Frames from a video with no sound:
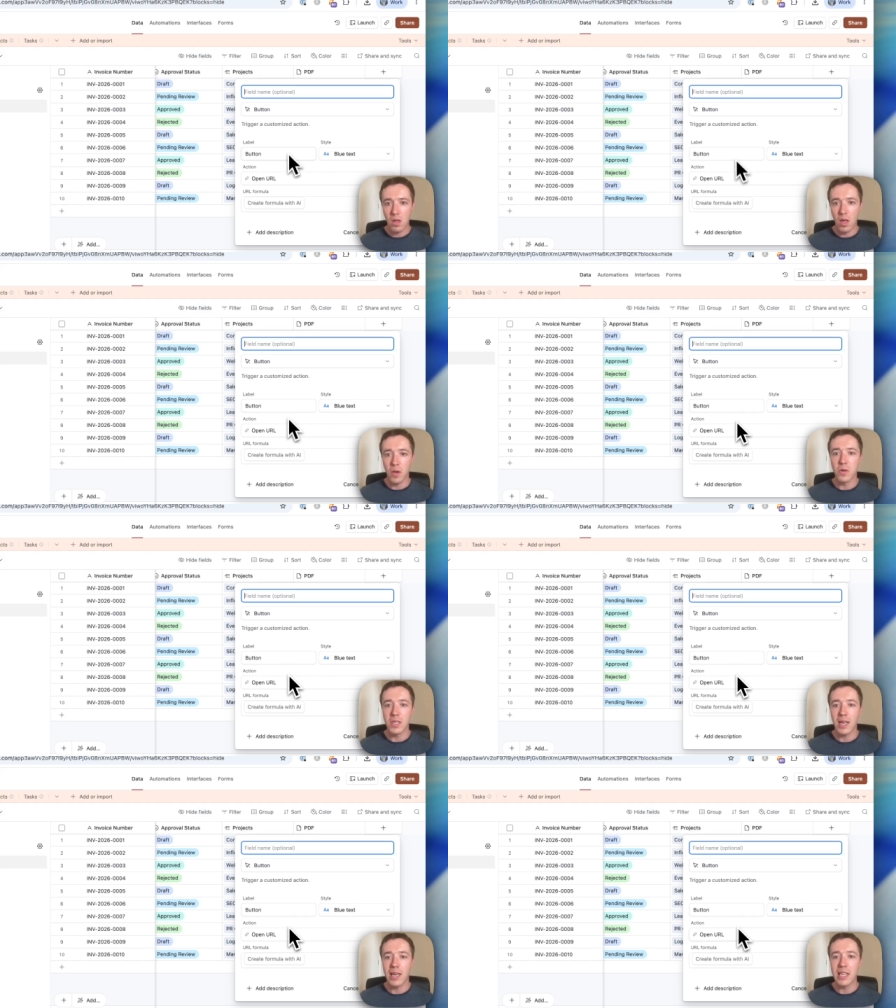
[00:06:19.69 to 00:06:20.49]
I'm going to
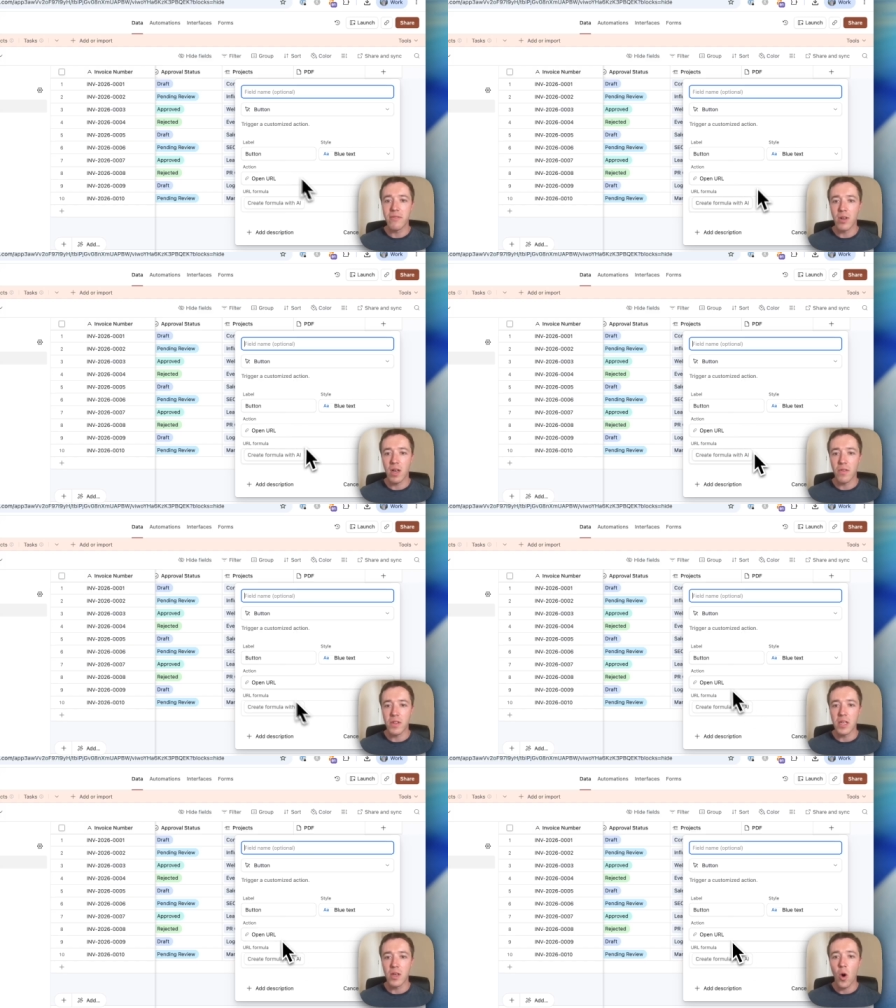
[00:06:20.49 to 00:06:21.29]
leave it on
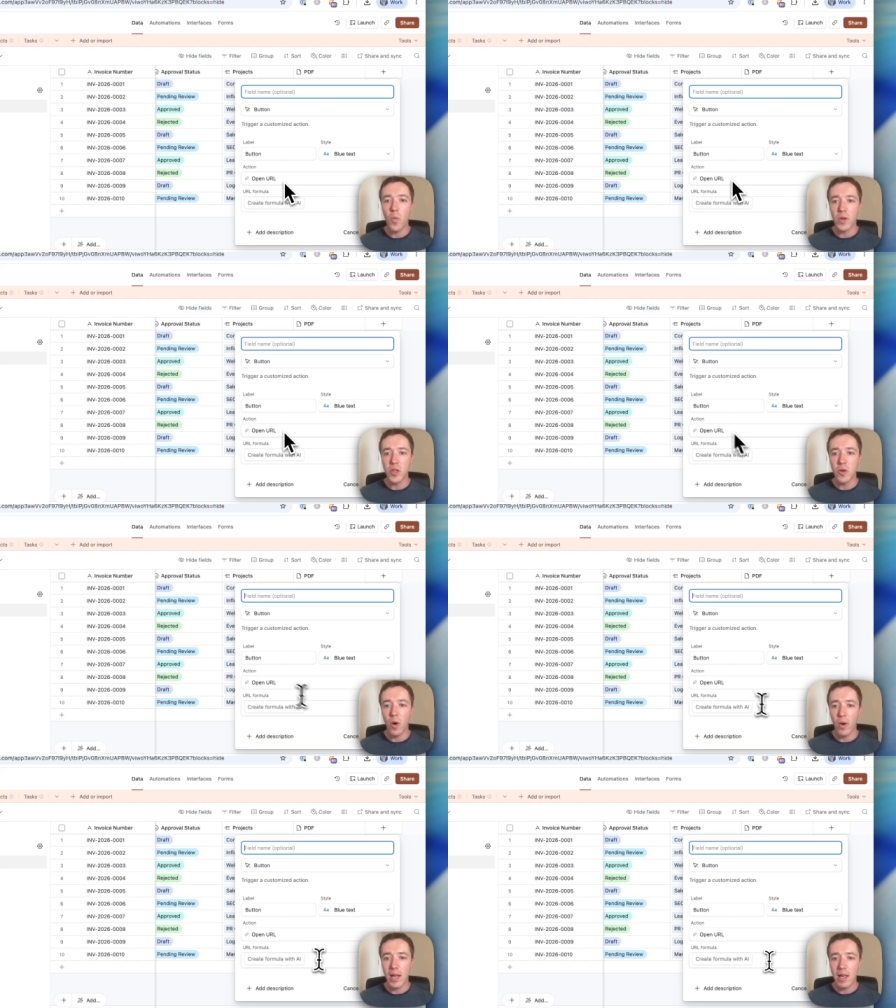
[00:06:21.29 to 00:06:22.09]
the open
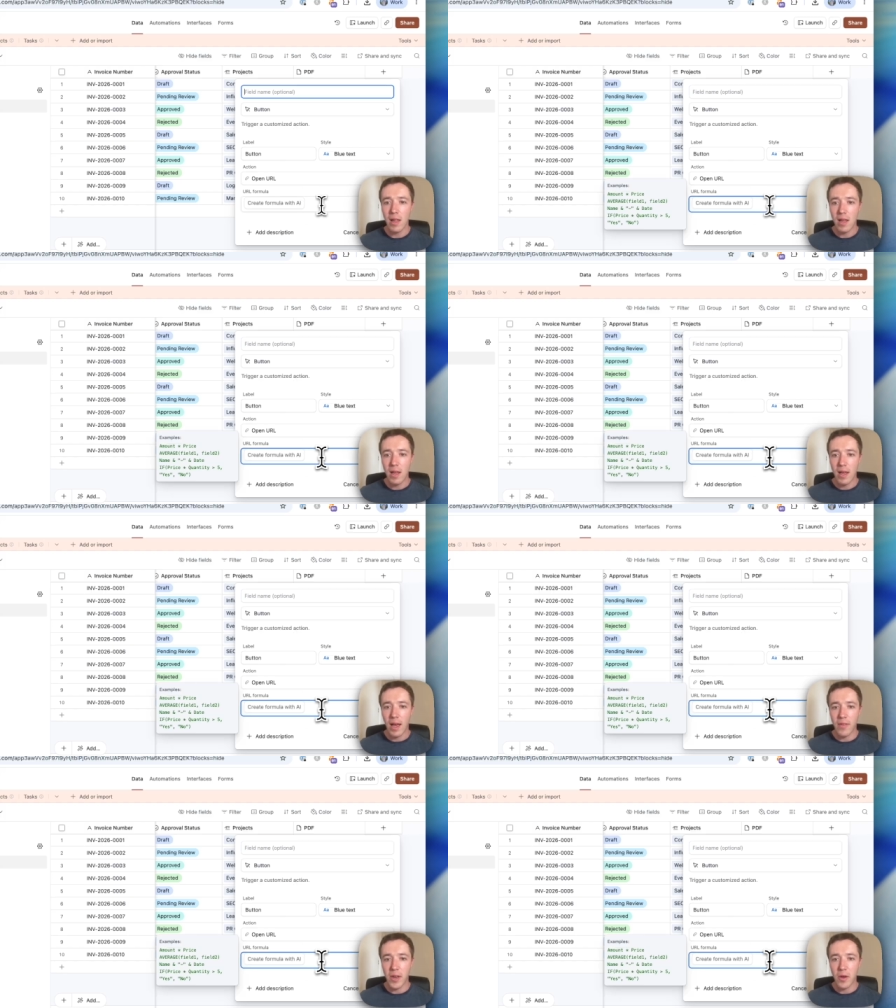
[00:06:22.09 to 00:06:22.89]
URL,
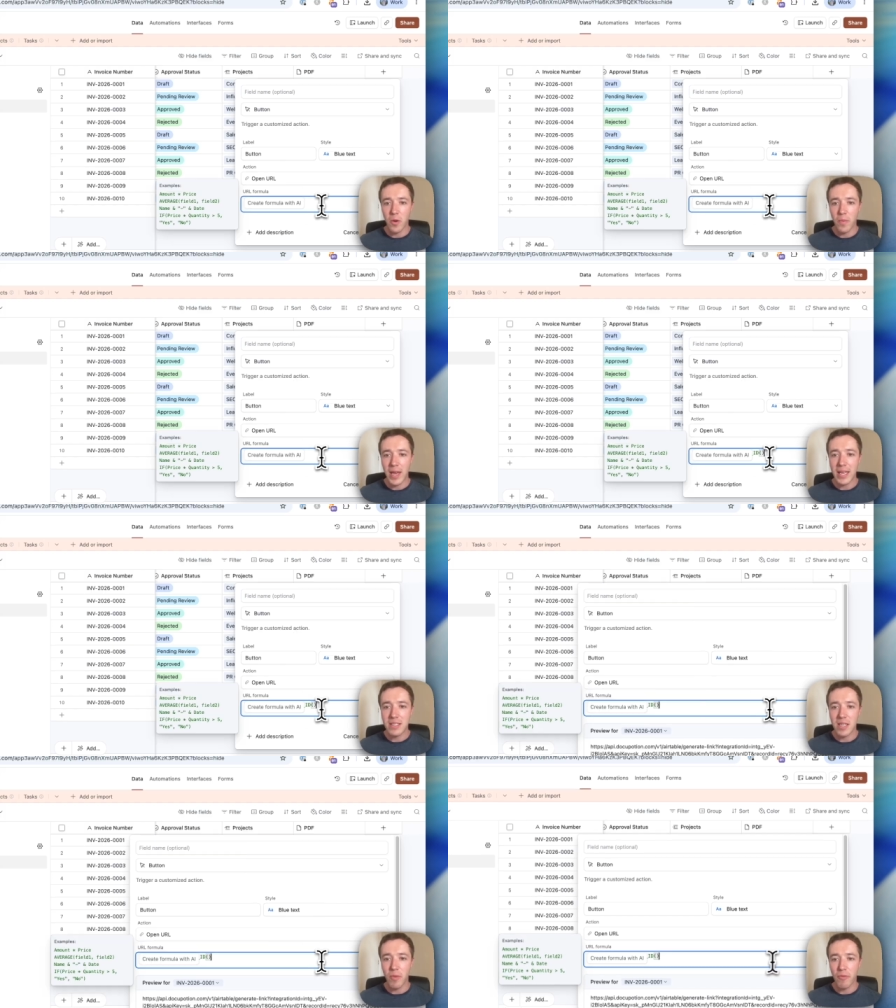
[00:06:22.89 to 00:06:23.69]
and then I'm going to
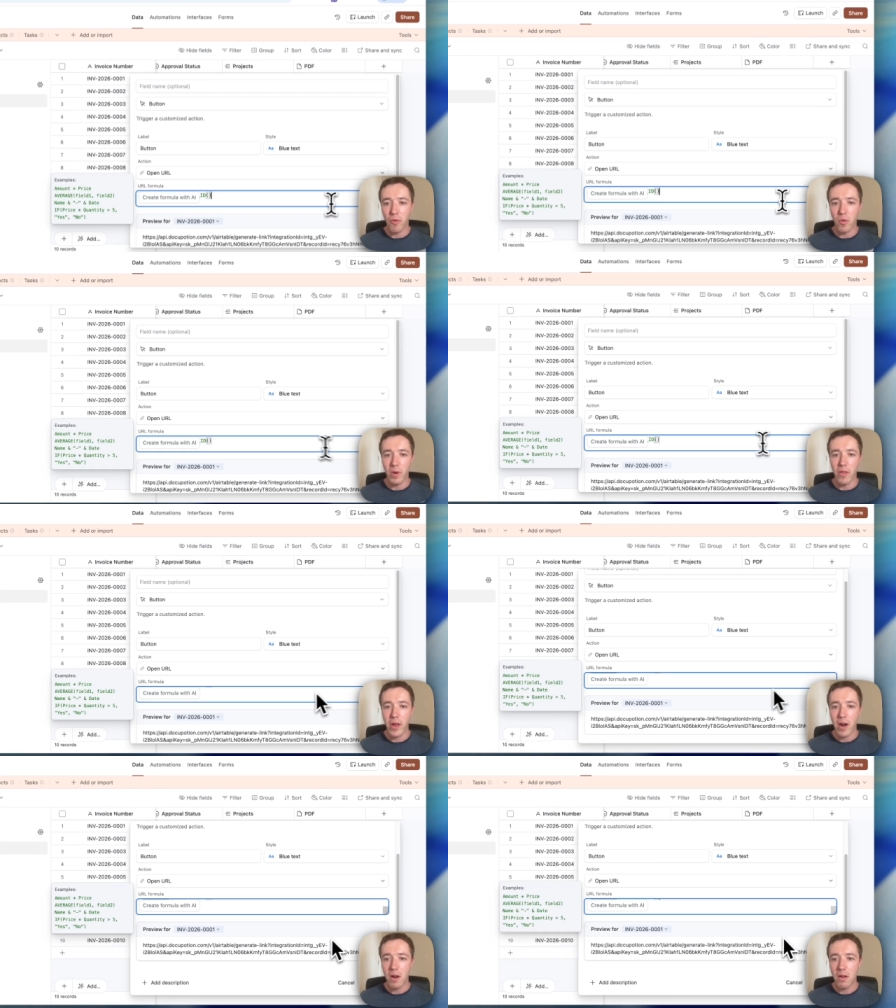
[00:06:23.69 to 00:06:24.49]
paste in my formula
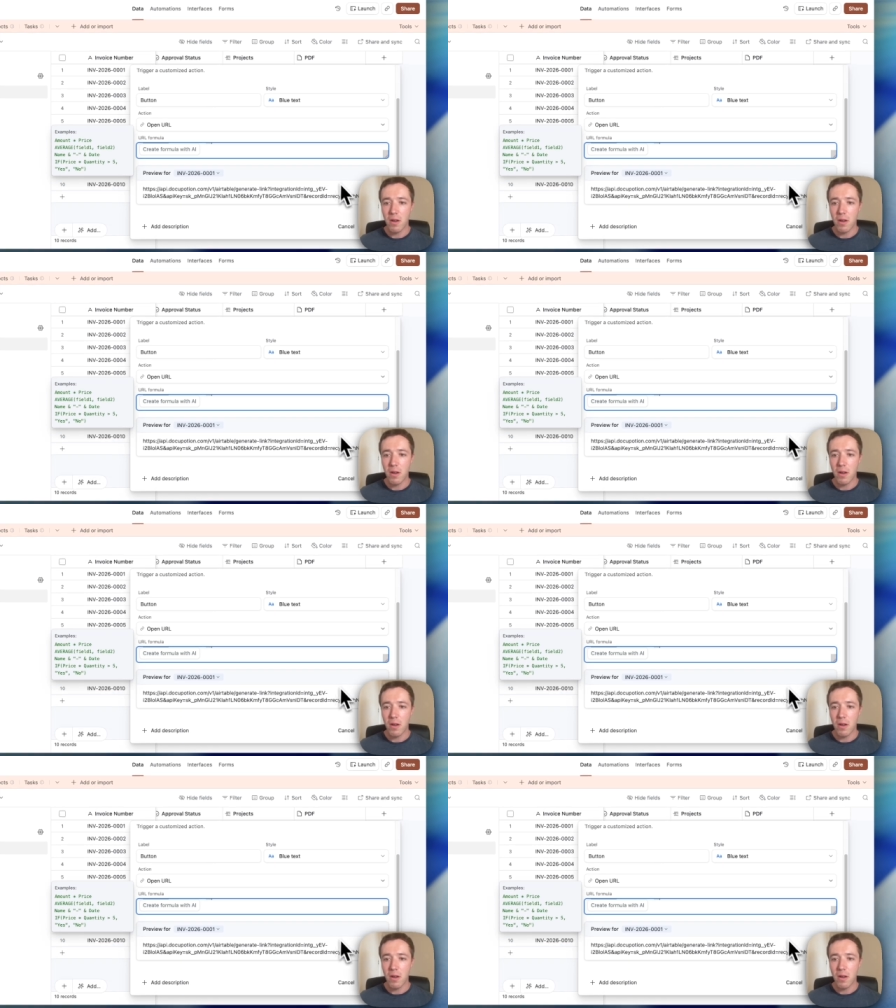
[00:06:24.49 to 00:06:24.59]
there.